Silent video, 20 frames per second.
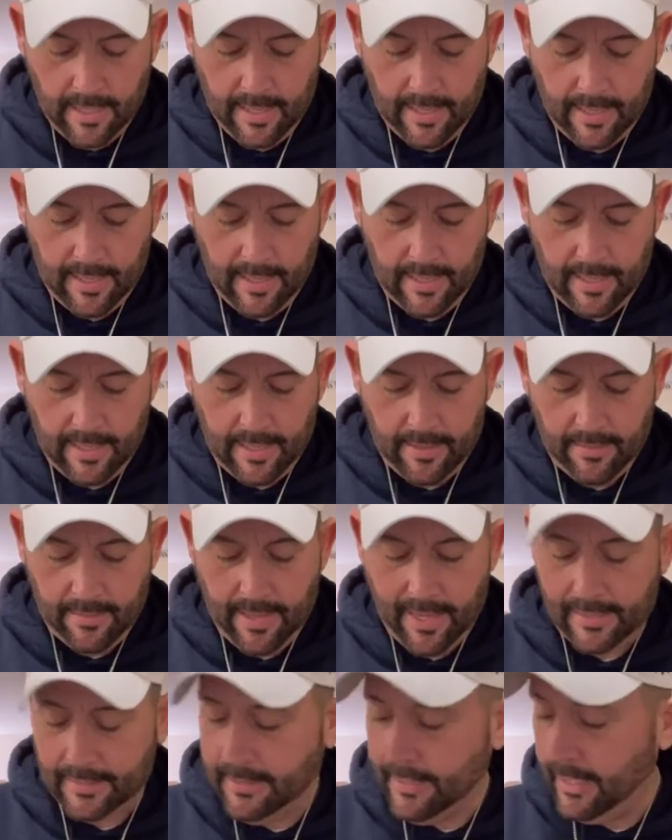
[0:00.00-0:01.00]
And
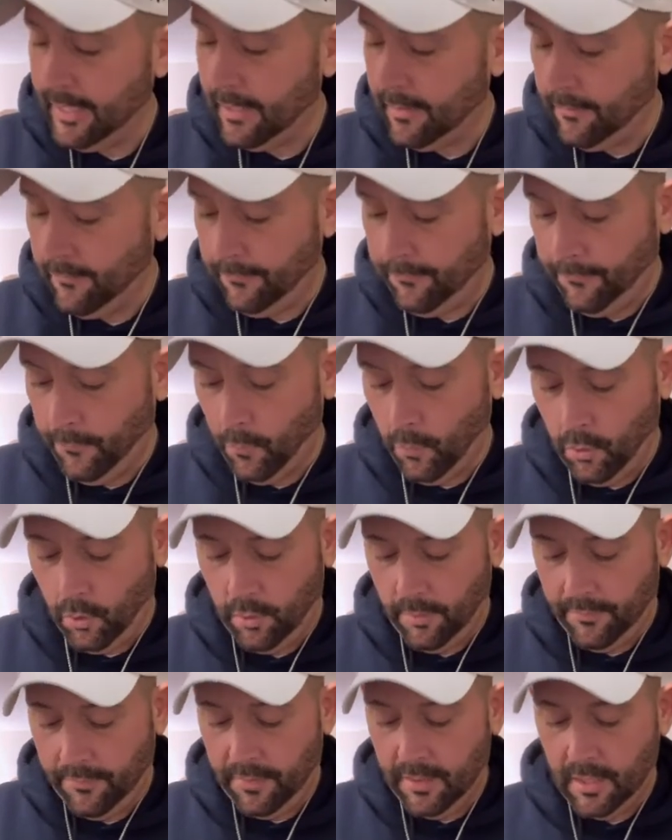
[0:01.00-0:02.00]
that's it
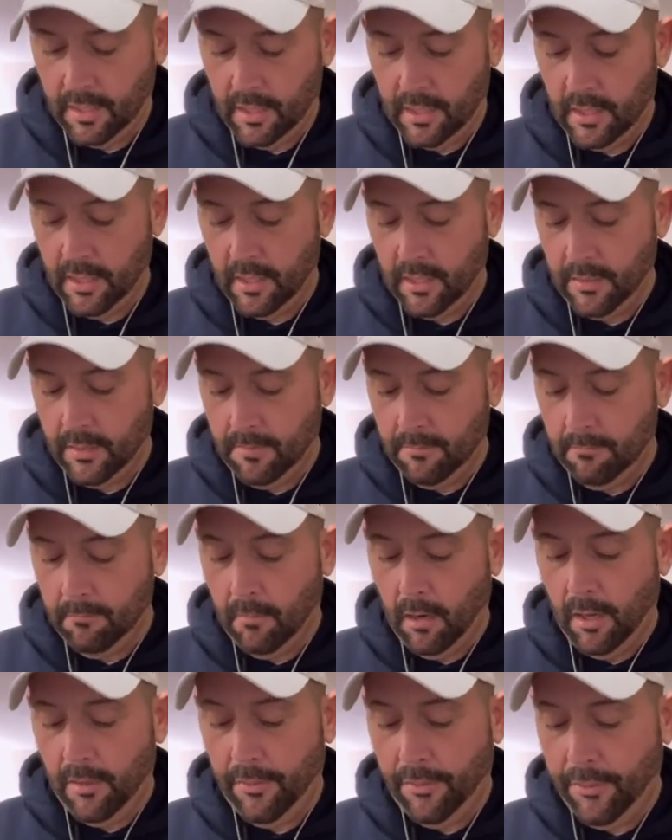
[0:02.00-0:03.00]
for the
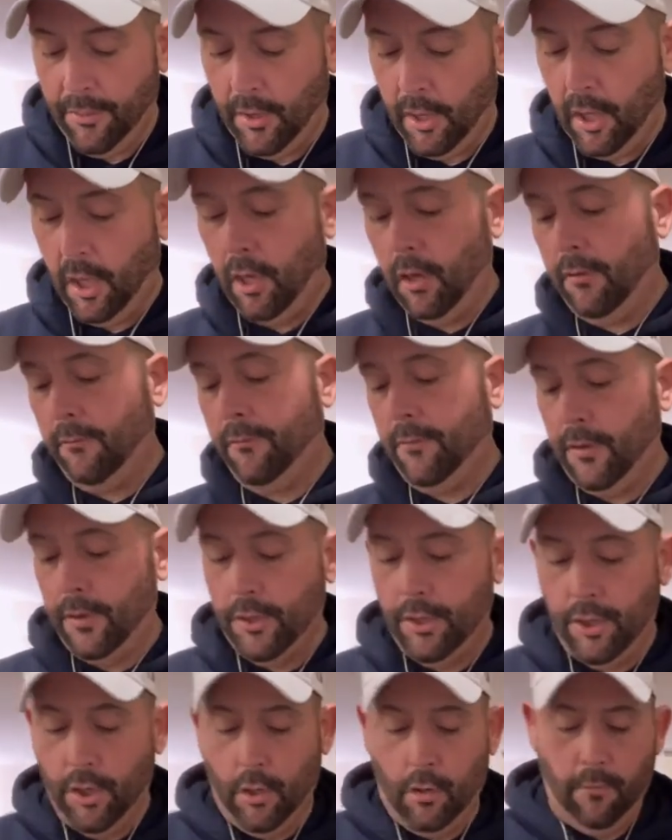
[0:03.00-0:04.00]
month
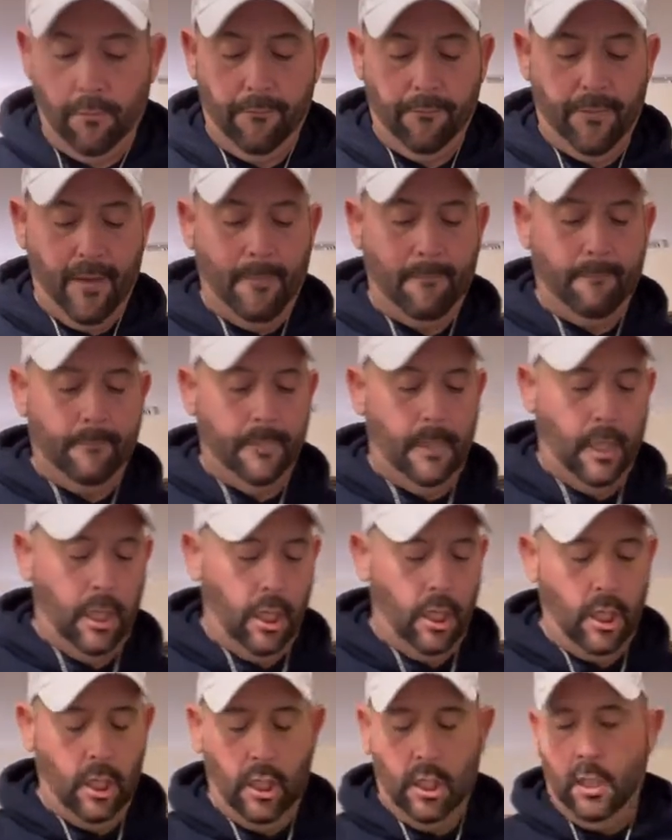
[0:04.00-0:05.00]

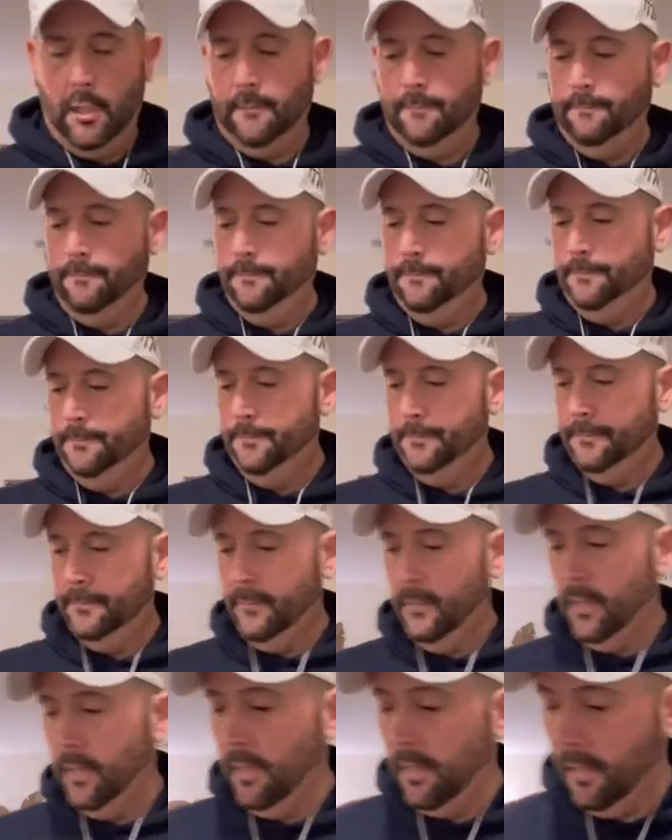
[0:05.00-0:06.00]
November
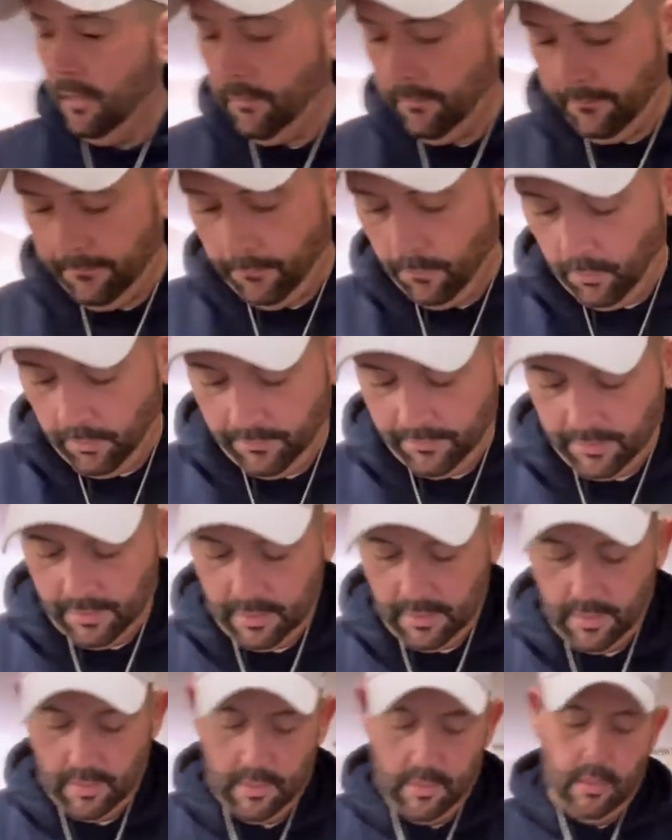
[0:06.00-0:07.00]
for
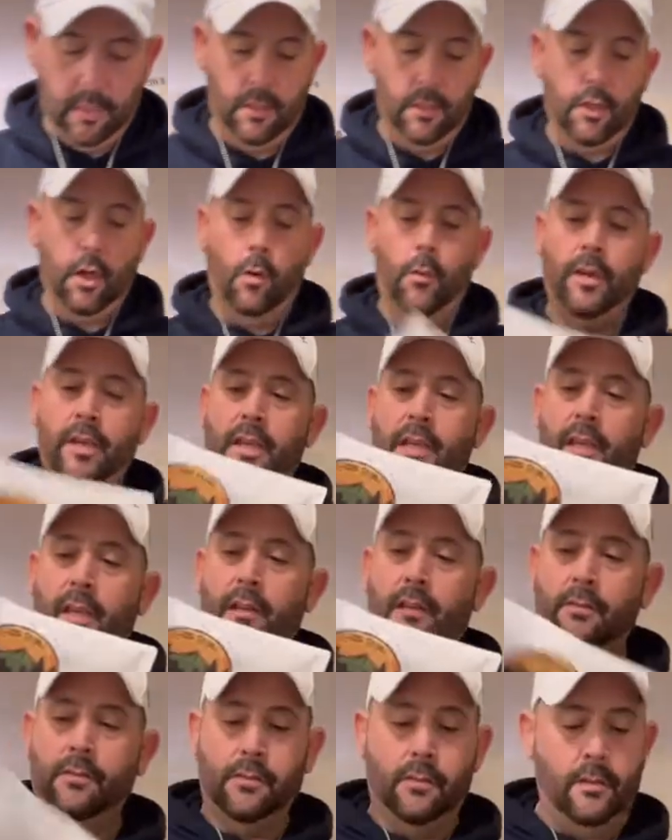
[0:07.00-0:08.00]
the going
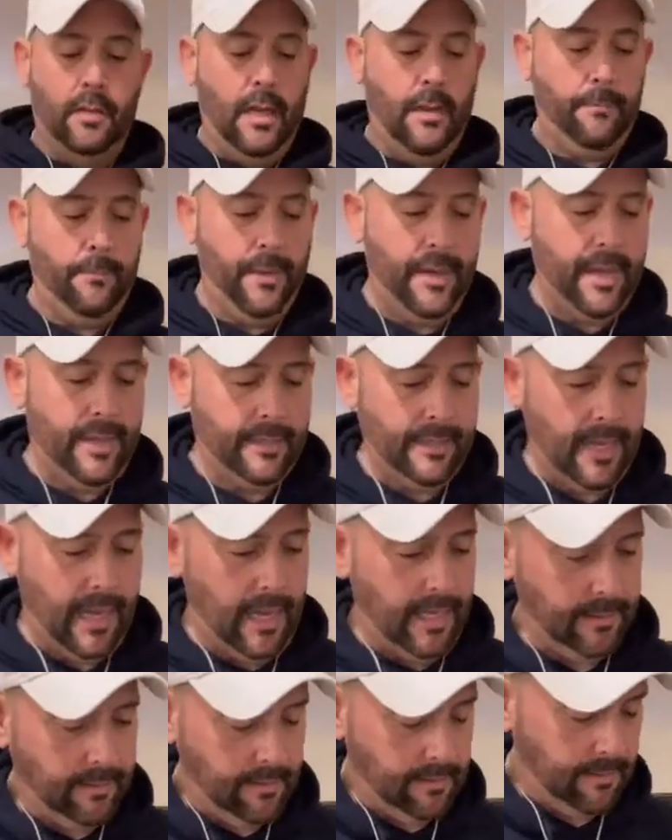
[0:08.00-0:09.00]
gear. So not bad,
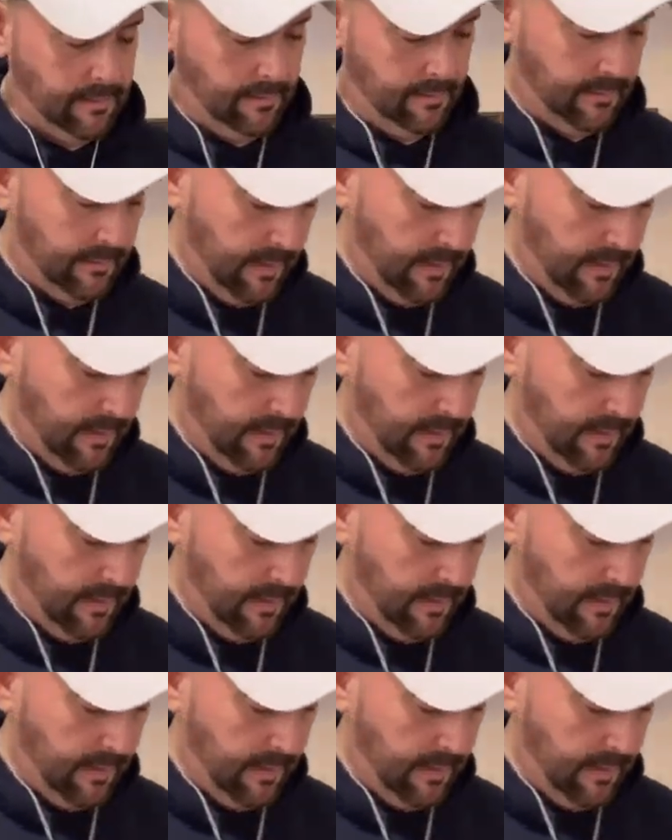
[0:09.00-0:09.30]
guys.